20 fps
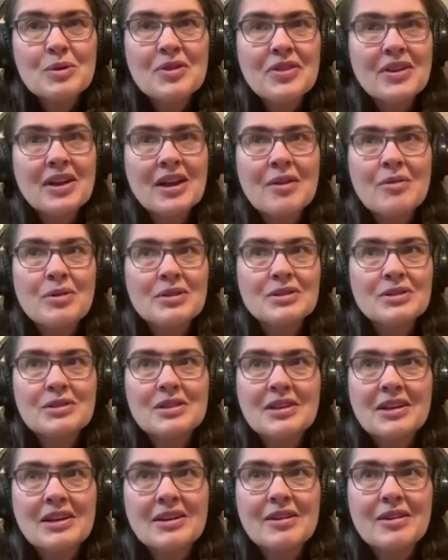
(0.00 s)
It's one thing I
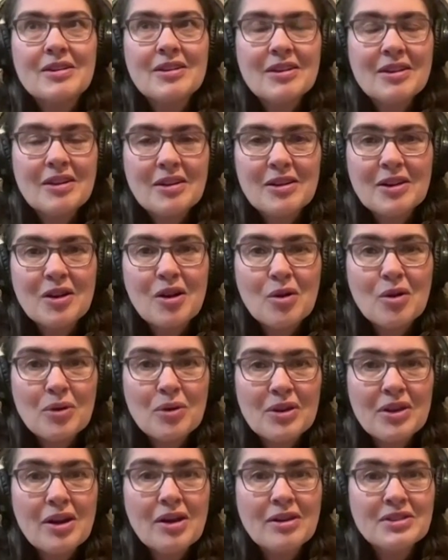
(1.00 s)
was like, you
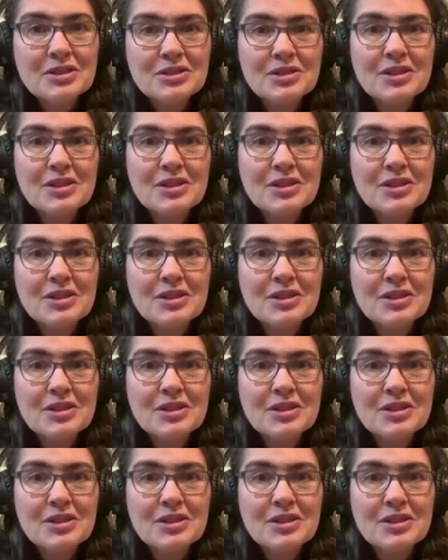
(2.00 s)
know, I really,